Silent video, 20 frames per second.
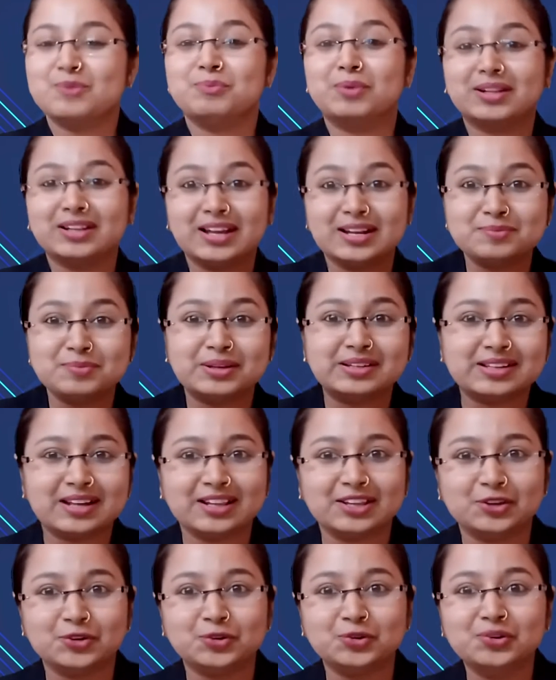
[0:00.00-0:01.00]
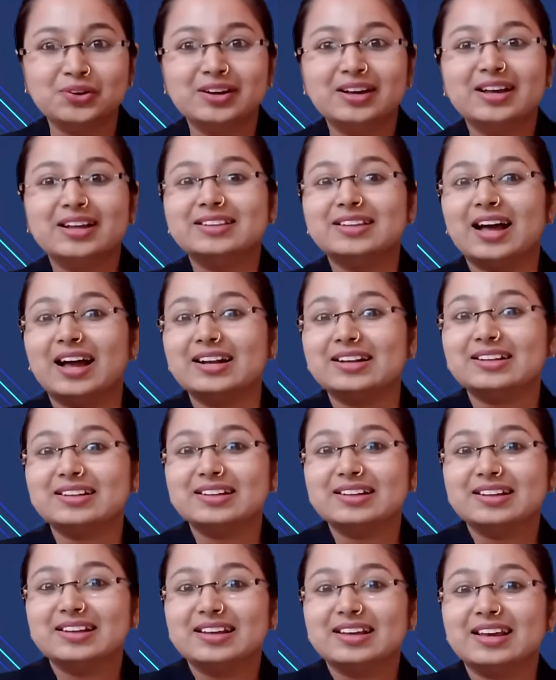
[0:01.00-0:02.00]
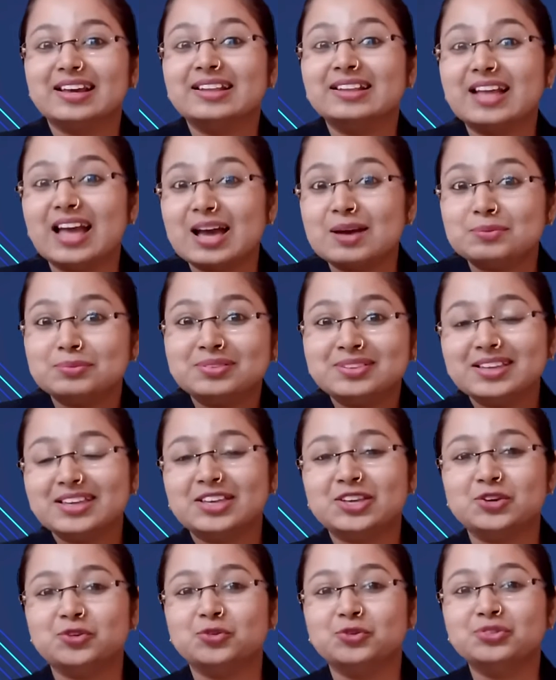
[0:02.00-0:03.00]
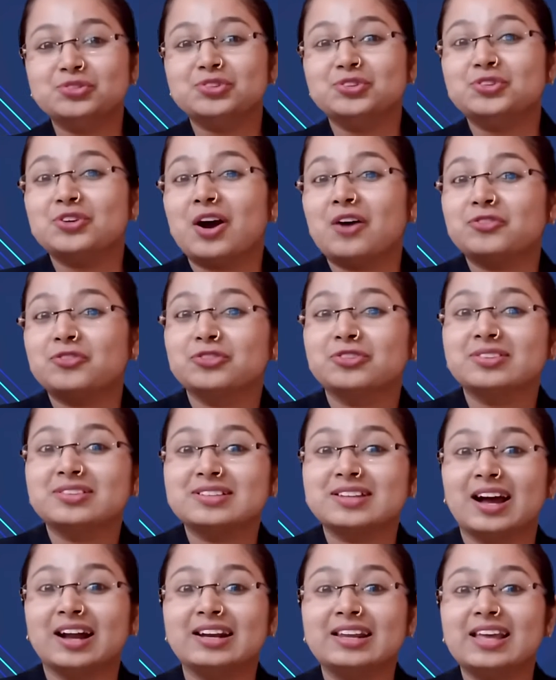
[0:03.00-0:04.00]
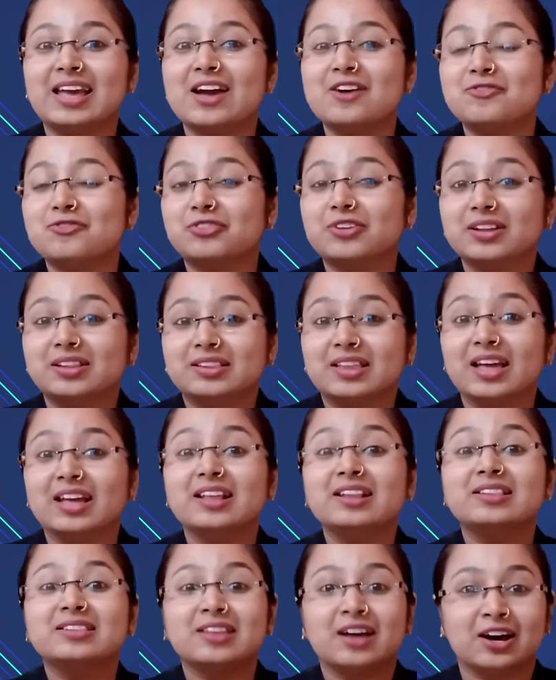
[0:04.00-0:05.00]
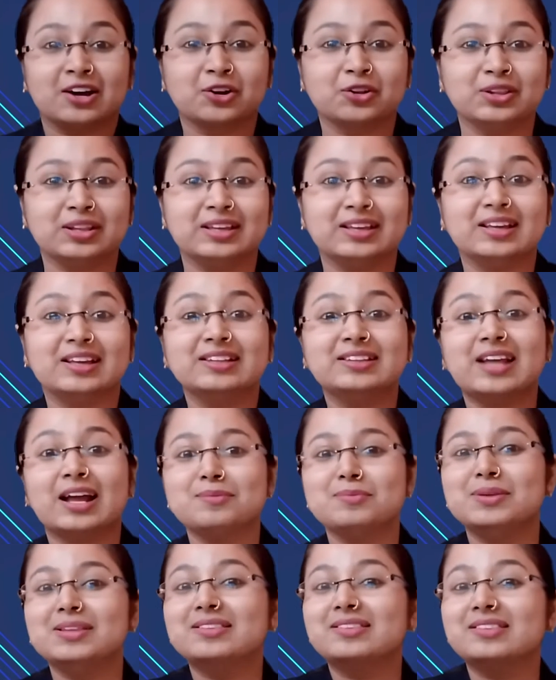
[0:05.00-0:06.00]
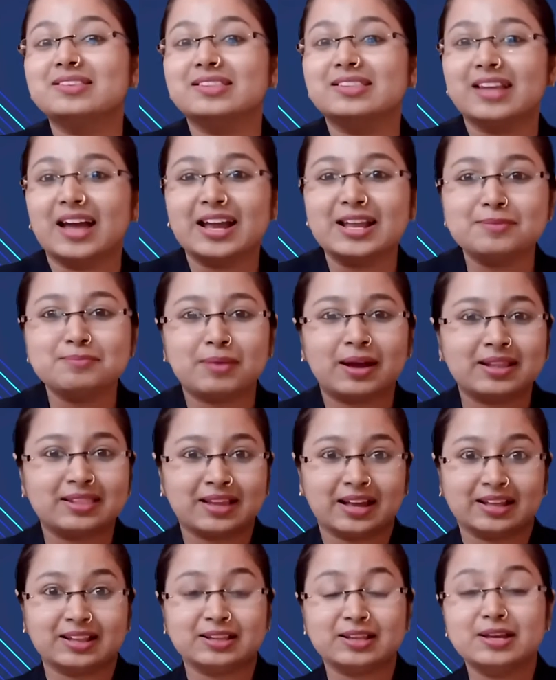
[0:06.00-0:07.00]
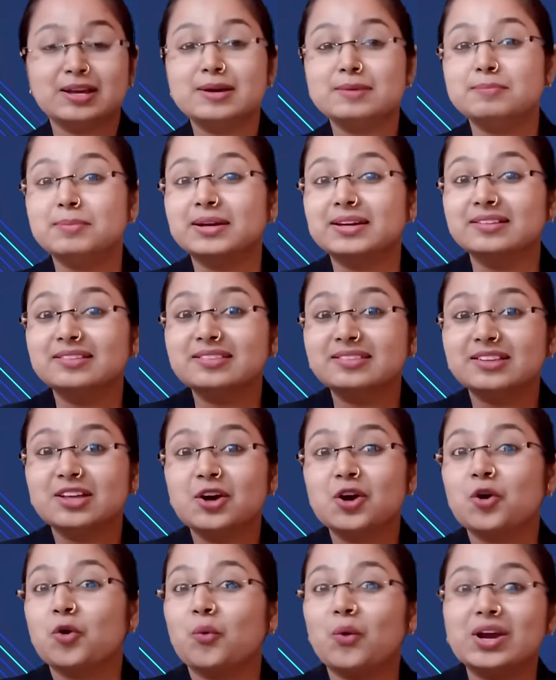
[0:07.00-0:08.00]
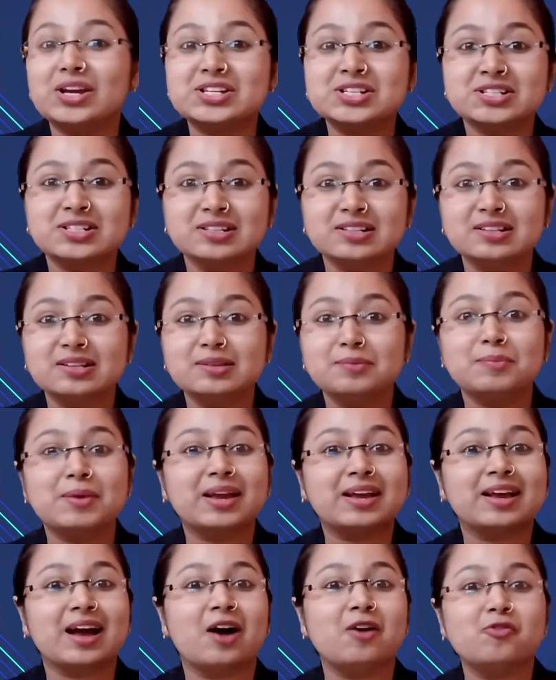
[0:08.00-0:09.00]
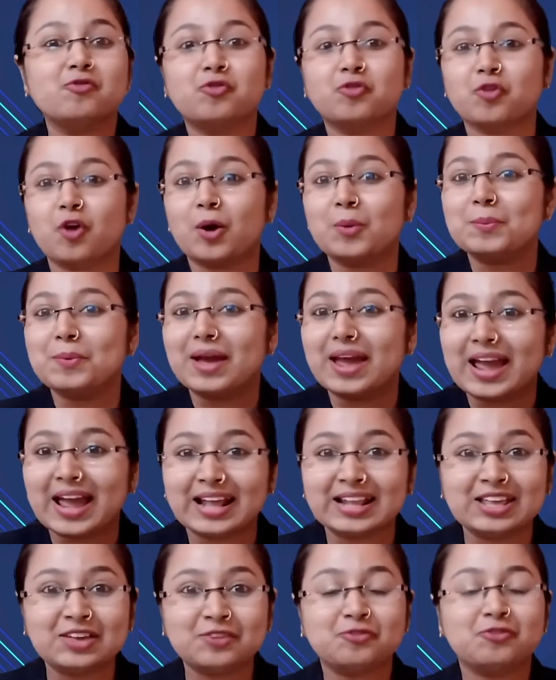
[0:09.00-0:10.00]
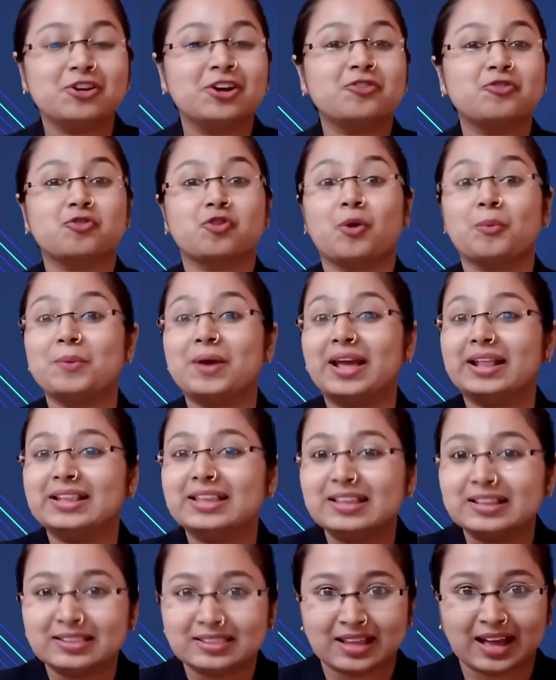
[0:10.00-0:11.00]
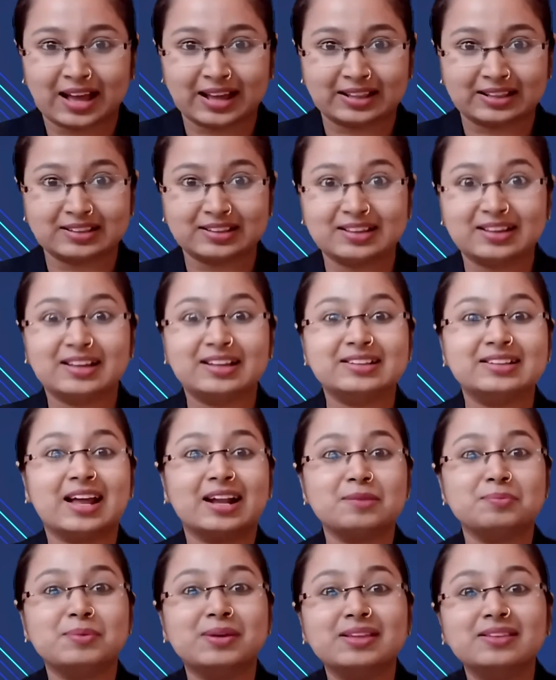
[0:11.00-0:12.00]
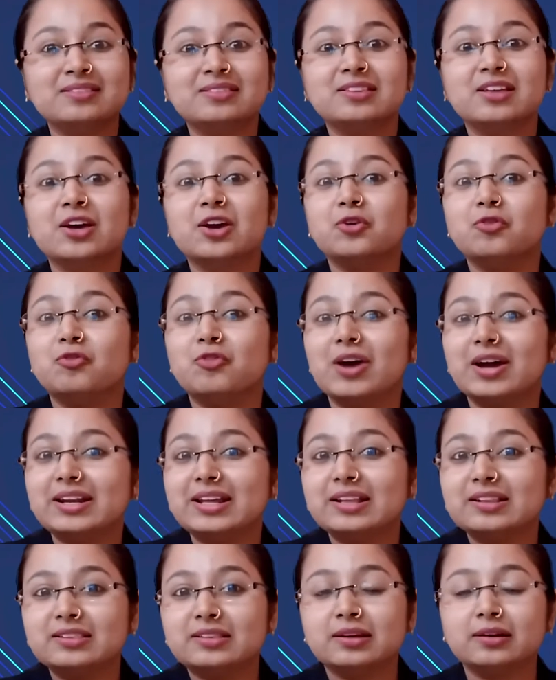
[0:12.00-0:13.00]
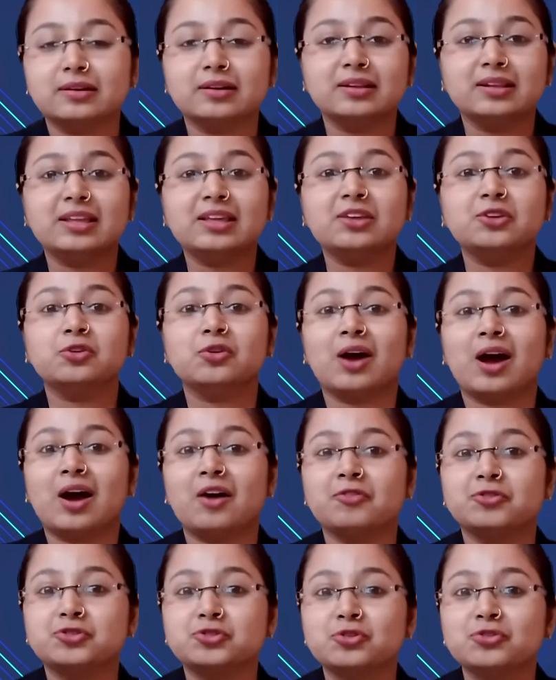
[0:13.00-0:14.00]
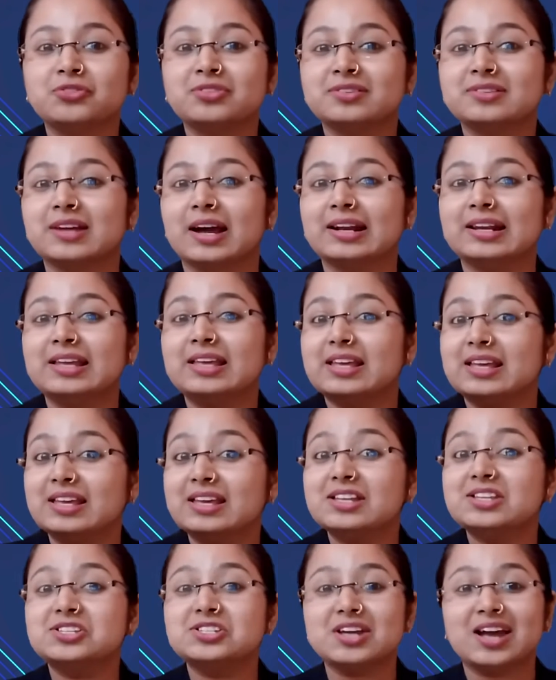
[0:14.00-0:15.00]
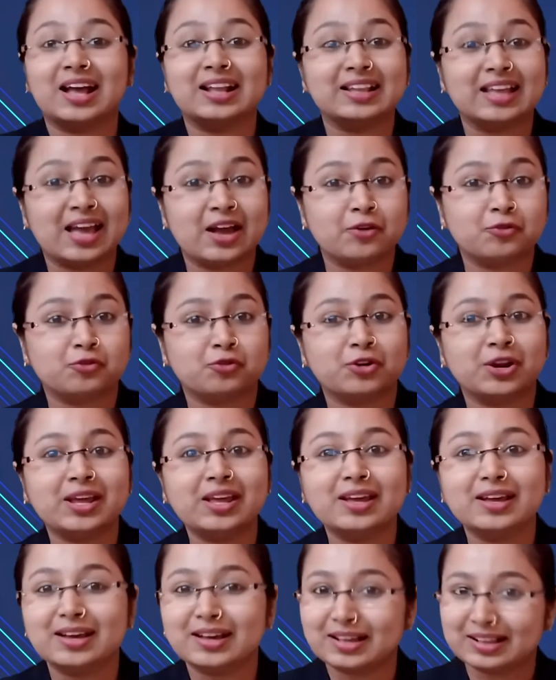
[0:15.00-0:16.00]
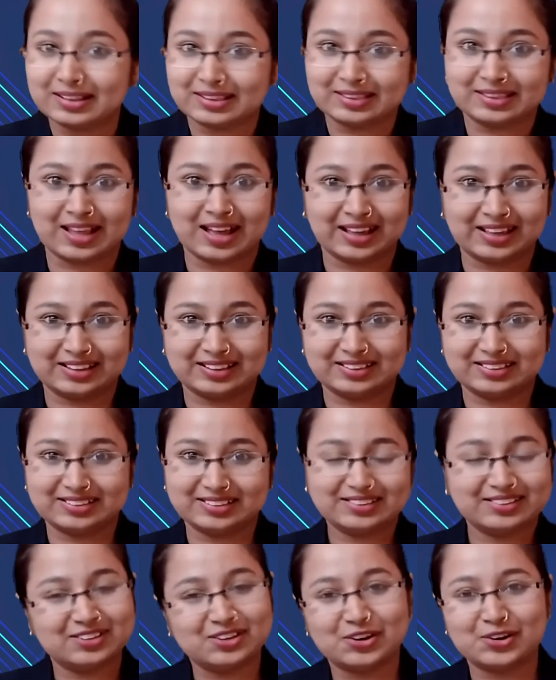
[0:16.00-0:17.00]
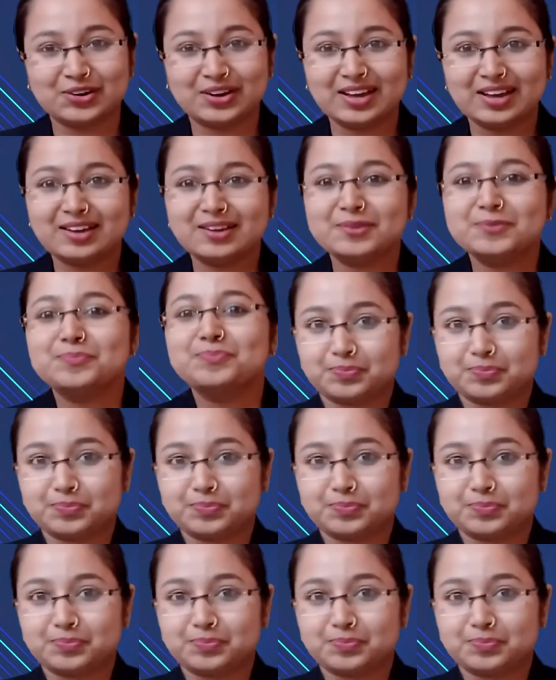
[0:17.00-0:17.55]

But let me tell you that in MCQs, you have to study everything thoroughly, that means line by line, because question may come from anywhere, from any line. That means very thoroughly you have to study each and every line. Okay?